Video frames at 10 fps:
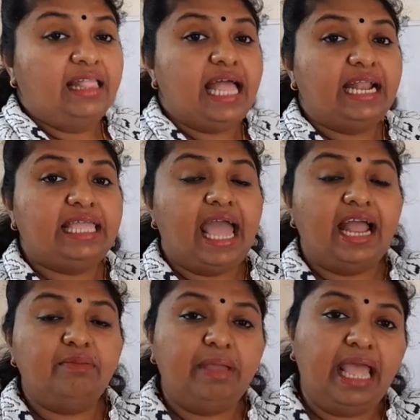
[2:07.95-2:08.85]
that
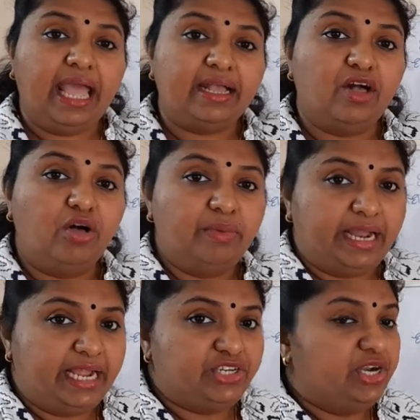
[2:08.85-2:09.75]
can be
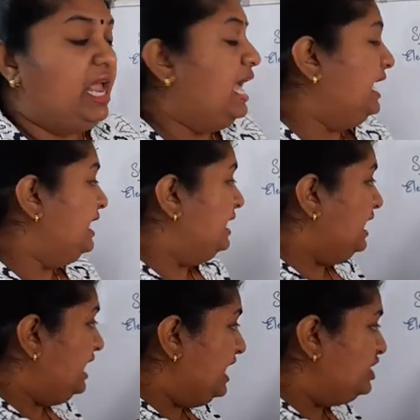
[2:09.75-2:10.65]
accommodated in
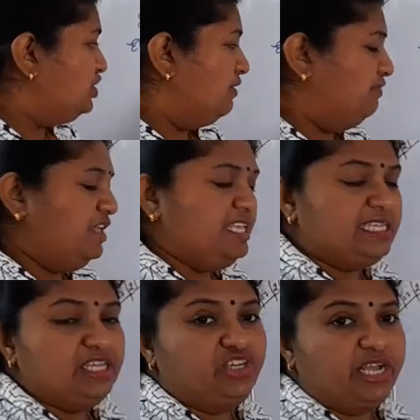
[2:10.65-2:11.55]
each of
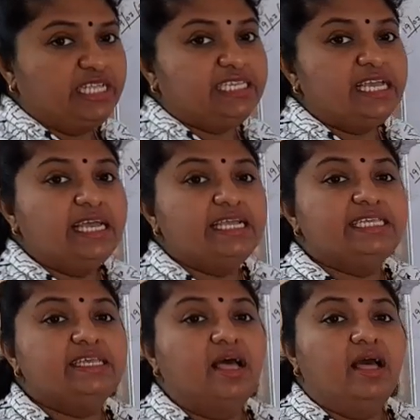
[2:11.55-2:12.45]
these shells
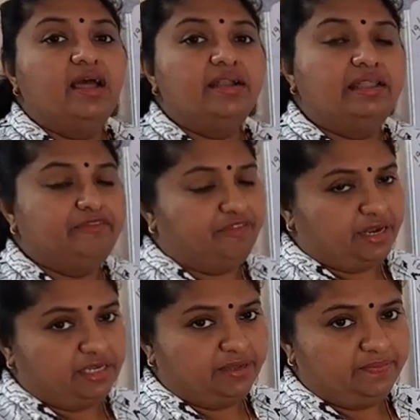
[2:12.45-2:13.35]
is different.